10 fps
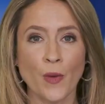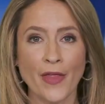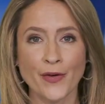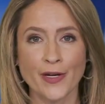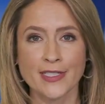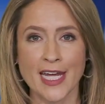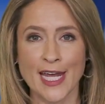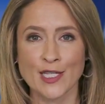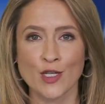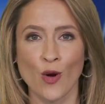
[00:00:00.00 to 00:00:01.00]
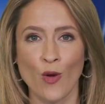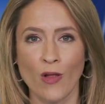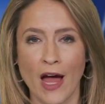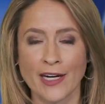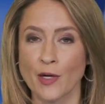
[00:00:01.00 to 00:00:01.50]
Cold weather can take
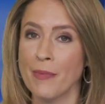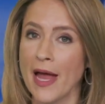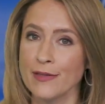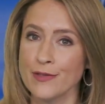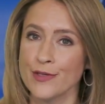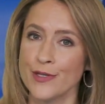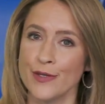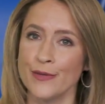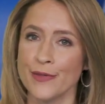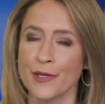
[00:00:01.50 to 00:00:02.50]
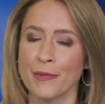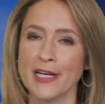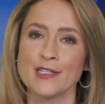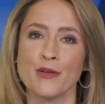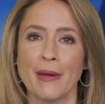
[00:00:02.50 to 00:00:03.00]
its toll on our pets too.
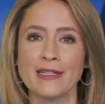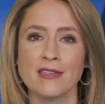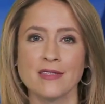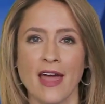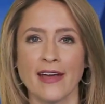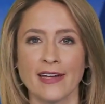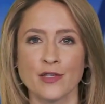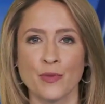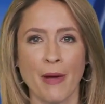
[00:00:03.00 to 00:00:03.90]
The Nebraska Humane Society